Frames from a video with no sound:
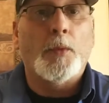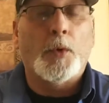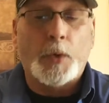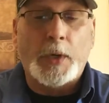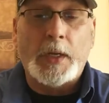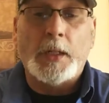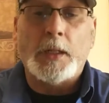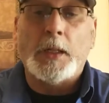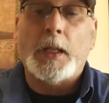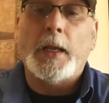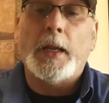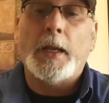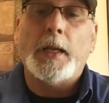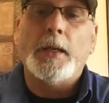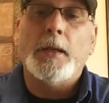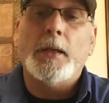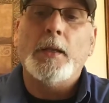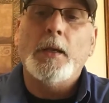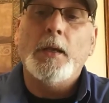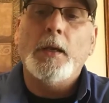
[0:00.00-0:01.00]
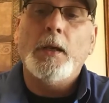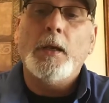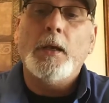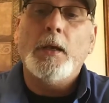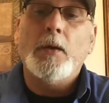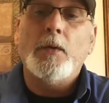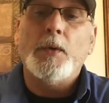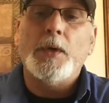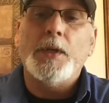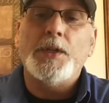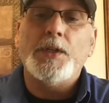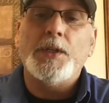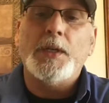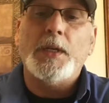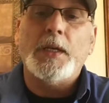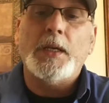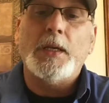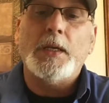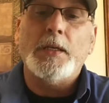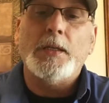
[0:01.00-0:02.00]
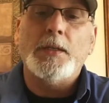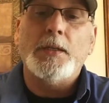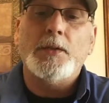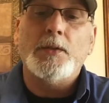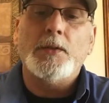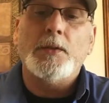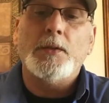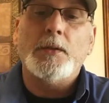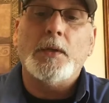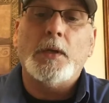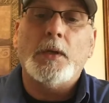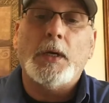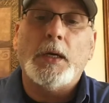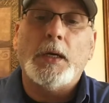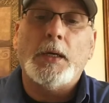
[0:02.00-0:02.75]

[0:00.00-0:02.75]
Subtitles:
Marineland, which is